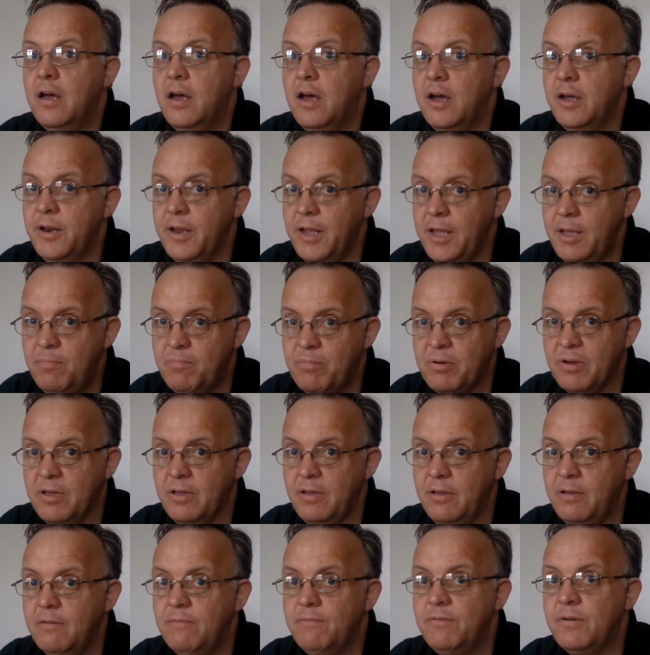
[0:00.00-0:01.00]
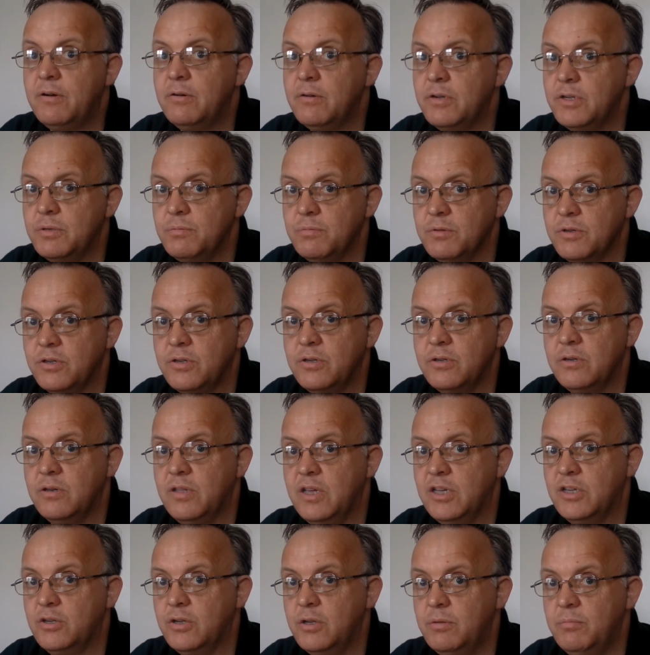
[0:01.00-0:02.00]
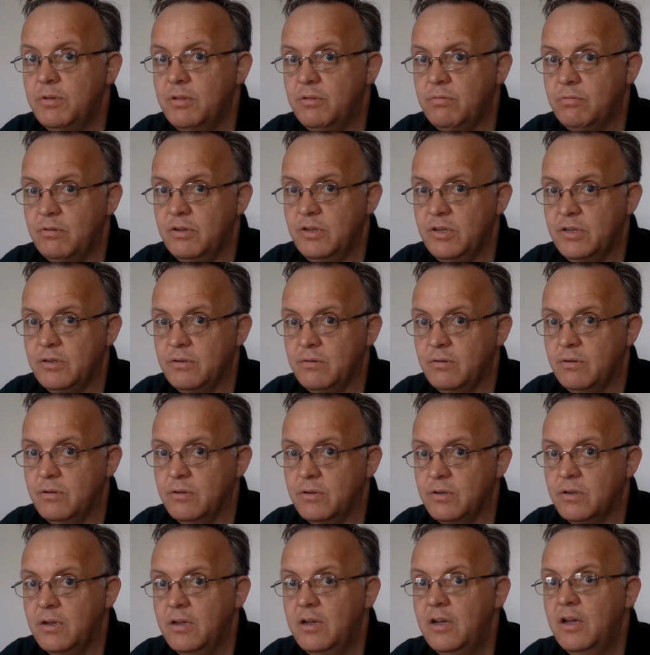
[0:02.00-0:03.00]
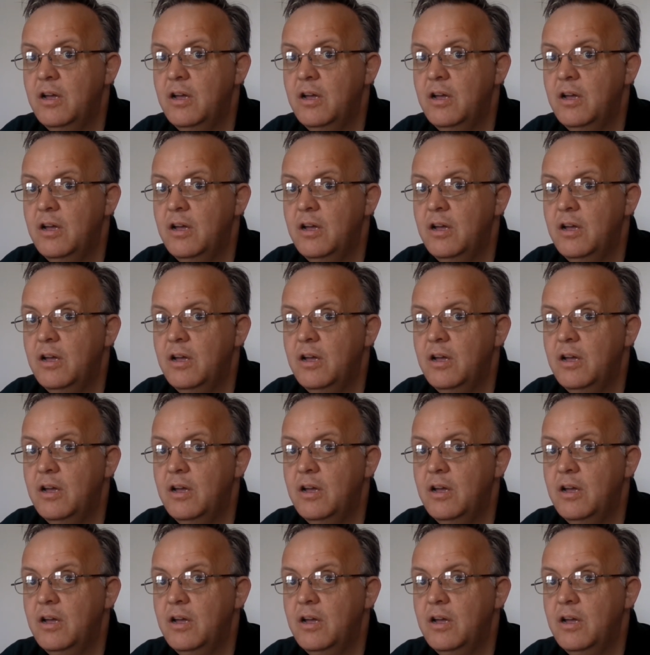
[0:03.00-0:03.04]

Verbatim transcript: an EP for Christmas, so that's going to be three songs.